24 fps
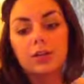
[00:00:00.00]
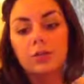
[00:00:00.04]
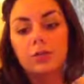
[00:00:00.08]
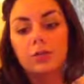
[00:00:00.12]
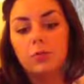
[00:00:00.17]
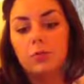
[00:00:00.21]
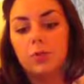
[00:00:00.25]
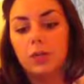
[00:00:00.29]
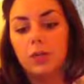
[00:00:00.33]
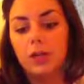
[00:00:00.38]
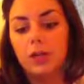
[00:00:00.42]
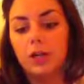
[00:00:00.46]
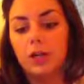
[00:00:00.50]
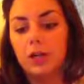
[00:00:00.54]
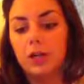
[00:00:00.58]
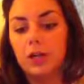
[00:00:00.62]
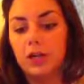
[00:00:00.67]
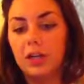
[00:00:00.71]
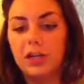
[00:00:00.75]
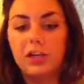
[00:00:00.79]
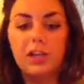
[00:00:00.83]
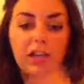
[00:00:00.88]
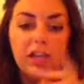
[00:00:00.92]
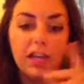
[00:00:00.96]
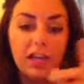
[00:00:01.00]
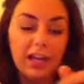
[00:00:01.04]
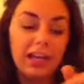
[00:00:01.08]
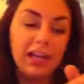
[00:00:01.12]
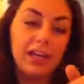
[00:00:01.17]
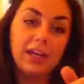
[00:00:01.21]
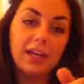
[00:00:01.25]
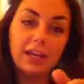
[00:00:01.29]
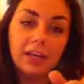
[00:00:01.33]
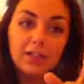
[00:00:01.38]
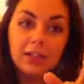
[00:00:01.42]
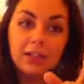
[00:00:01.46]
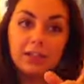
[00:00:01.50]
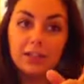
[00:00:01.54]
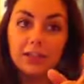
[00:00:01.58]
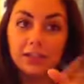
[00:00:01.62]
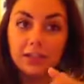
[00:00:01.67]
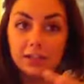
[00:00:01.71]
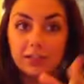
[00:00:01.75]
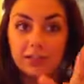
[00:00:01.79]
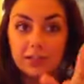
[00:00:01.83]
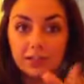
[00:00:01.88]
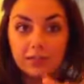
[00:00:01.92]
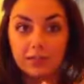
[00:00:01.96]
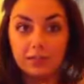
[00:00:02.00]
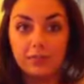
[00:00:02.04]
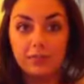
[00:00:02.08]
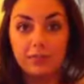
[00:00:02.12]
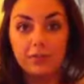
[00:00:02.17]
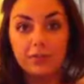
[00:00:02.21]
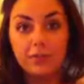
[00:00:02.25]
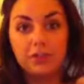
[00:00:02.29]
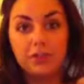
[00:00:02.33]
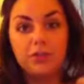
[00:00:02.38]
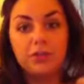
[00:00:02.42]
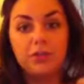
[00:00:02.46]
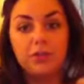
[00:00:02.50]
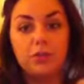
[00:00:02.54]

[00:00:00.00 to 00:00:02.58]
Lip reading: were A, that there is a new version